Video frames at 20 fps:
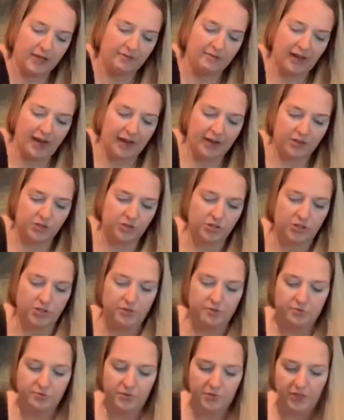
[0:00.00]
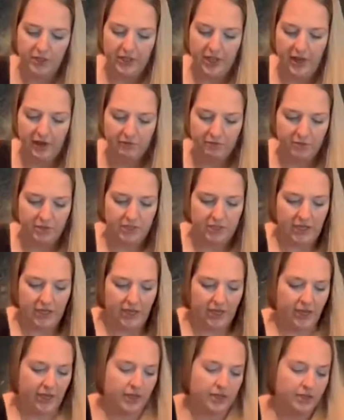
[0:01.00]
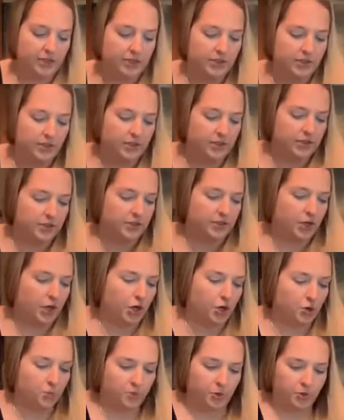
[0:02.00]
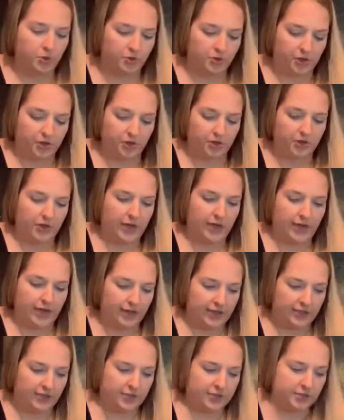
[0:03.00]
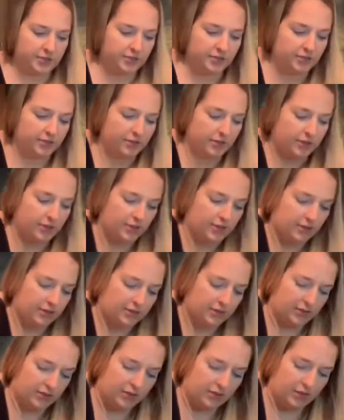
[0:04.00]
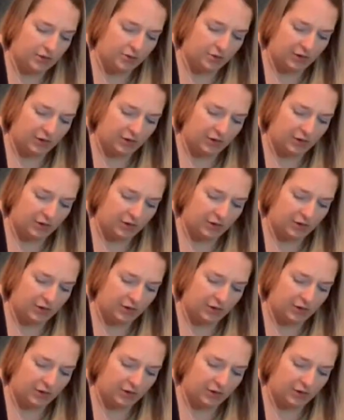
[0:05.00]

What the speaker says: of action for the everyday homeowner, and you know,